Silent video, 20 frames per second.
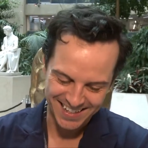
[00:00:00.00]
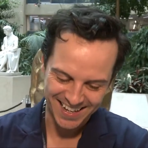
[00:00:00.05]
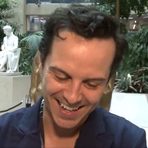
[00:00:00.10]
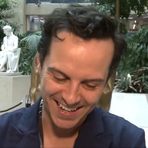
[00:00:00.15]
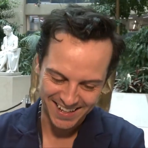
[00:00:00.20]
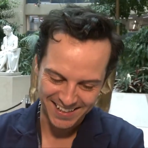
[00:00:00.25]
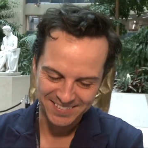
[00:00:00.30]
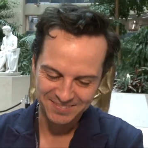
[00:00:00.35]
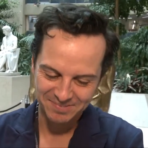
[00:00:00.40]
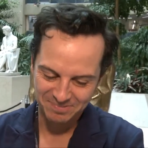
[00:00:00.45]

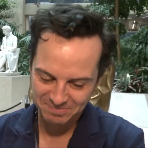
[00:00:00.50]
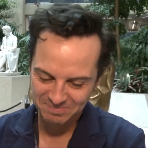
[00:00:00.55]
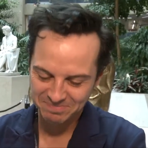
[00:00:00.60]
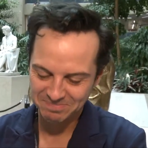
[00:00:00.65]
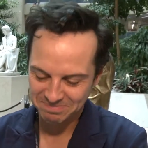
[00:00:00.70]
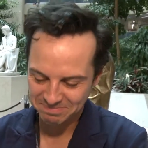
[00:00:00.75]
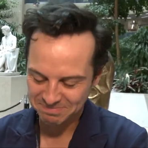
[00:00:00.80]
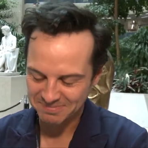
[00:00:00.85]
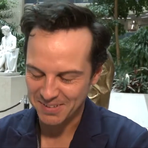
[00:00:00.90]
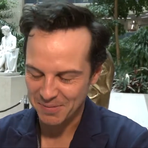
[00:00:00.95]
Uh,
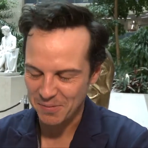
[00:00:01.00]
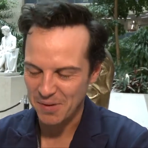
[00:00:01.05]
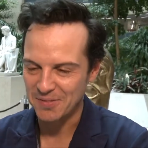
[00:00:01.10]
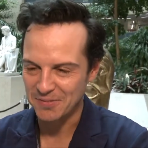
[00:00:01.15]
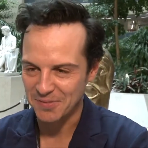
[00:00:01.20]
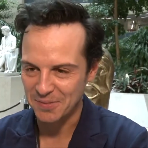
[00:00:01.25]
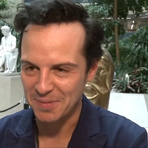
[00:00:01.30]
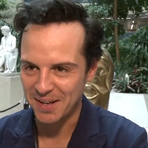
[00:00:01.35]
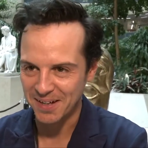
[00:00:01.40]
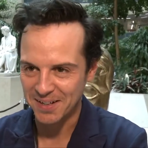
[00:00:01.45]

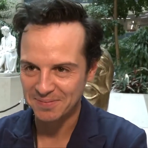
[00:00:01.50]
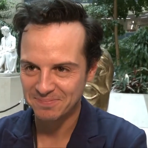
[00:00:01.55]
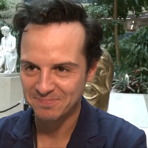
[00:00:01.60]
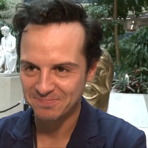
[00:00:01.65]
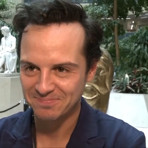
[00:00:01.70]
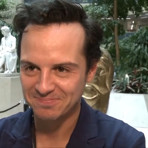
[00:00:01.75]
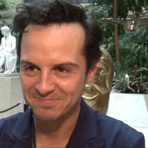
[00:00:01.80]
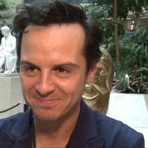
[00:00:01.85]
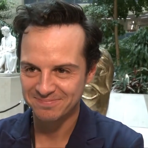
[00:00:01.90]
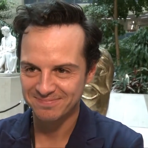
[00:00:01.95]
if you're inner
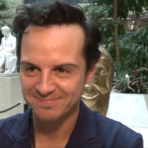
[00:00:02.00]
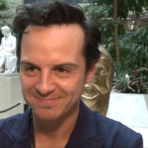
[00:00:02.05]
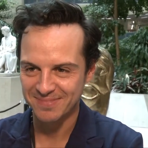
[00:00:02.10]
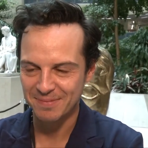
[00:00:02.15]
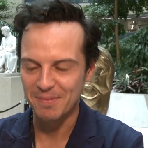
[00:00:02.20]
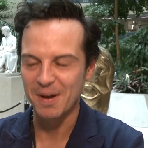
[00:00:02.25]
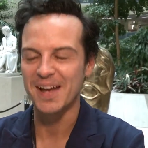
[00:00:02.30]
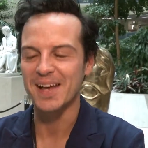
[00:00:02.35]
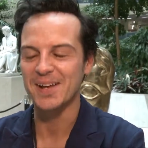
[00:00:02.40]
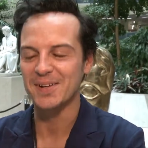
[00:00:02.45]

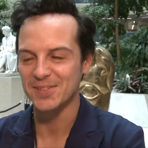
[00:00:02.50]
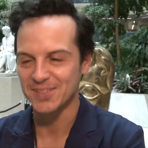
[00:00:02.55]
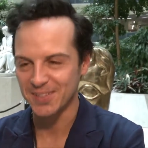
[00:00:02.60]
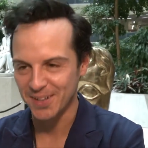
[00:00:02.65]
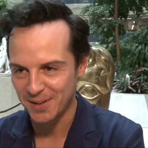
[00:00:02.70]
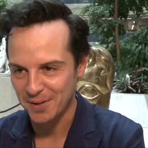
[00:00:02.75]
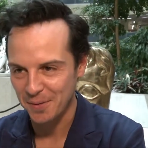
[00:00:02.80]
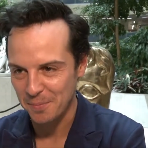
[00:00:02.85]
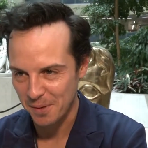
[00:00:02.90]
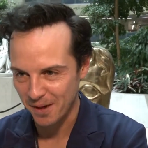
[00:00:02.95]
psychopath. My inner
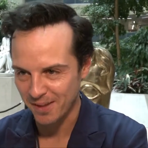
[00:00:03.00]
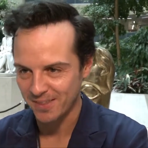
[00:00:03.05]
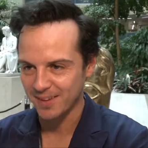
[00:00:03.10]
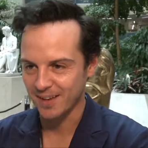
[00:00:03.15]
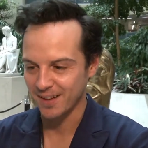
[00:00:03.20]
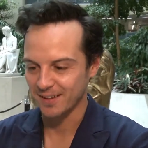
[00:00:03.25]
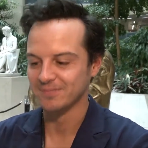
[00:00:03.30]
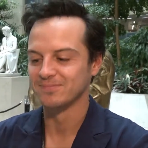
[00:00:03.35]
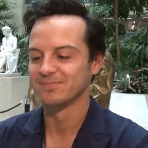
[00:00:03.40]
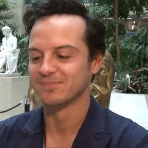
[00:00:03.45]
psychopath,
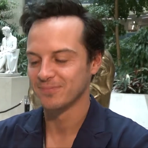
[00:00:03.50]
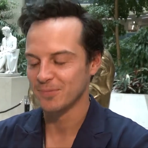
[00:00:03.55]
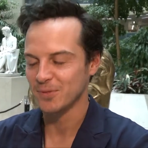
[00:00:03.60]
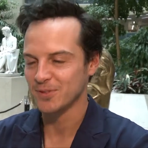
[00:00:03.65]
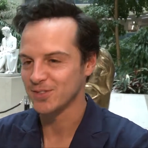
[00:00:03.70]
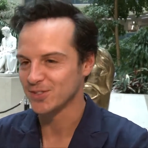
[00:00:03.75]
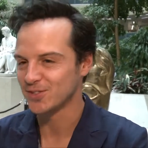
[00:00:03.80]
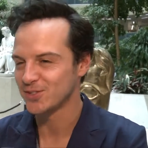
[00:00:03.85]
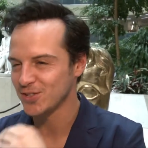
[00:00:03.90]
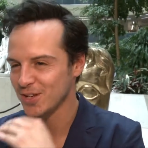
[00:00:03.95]
yeah,
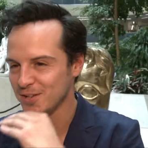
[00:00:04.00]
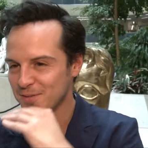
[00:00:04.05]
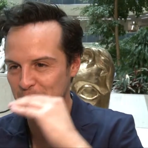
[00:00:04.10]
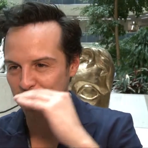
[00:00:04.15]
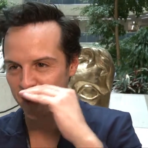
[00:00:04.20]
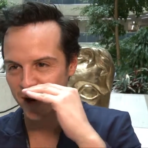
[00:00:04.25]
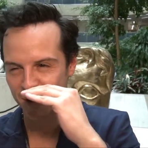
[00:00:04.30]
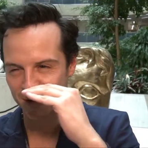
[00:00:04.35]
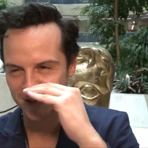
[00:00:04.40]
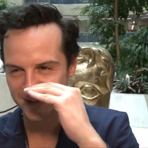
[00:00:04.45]
which is just
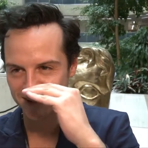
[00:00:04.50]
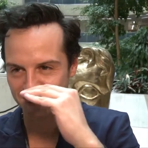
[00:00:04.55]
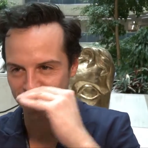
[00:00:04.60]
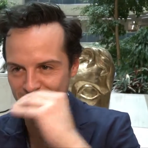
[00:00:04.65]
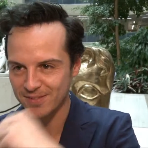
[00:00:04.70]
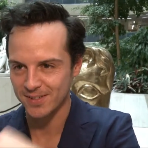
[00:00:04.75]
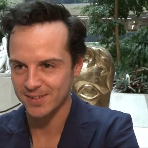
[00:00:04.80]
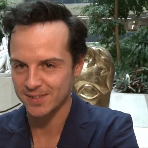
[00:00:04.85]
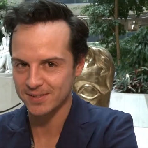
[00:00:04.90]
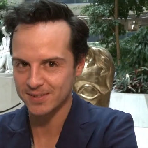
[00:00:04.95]
below the
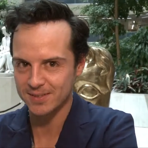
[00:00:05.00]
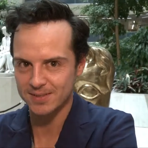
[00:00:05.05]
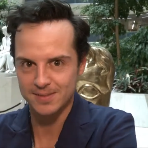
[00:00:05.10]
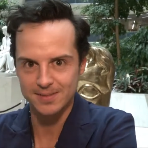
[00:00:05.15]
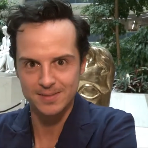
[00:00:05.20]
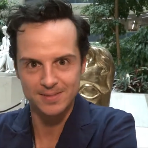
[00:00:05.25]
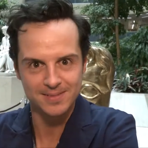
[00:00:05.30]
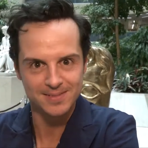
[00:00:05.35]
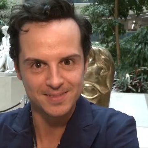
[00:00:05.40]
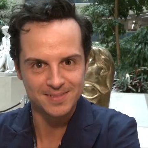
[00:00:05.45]
surface.
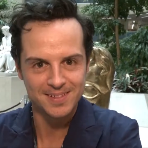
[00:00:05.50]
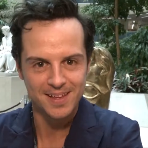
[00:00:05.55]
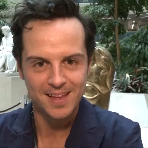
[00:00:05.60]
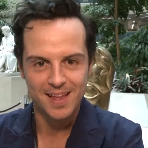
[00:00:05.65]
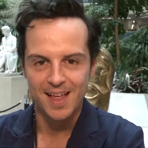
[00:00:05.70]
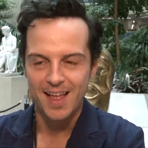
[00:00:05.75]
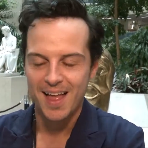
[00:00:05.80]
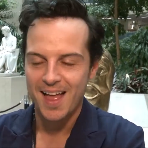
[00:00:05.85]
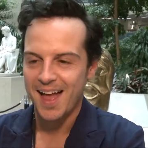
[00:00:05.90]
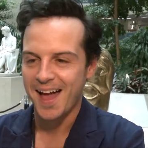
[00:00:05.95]
Which I knew.
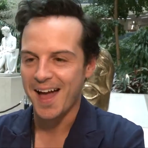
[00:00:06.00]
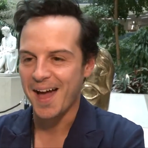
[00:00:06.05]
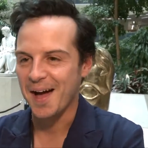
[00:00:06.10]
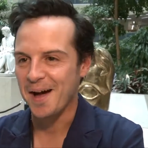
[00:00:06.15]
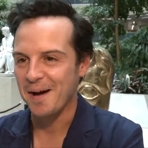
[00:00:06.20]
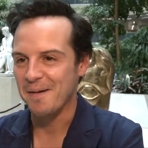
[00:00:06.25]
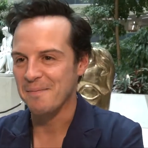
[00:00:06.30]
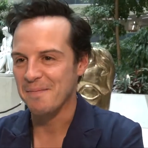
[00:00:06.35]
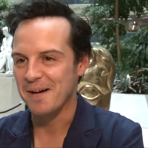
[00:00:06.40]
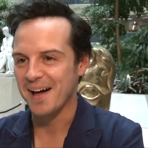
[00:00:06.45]

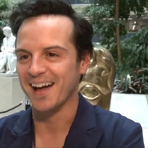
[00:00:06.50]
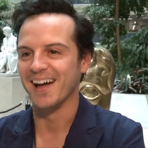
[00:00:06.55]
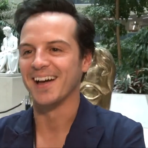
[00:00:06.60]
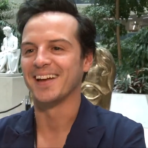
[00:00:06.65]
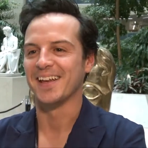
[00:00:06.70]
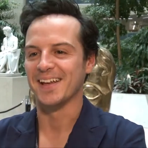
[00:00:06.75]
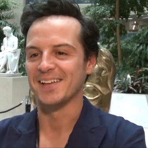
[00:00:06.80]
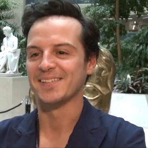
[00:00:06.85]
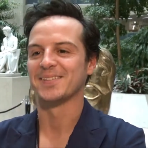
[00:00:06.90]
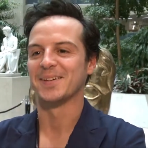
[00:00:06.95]
Um, uh,
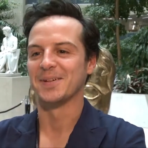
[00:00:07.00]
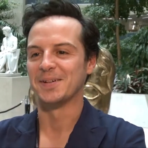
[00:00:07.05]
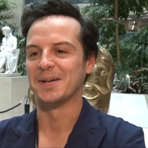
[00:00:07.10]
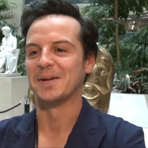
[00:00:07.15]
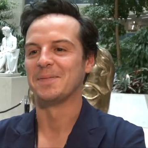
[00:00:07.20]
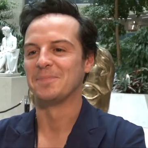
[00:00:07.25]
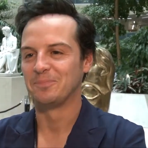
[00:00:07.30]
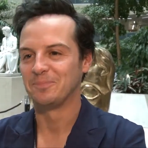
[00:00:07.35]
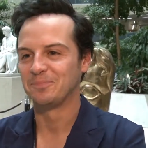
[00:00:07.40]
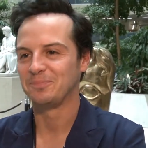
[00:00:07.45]
yeah, so
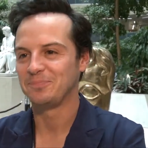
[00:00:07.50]
yeah.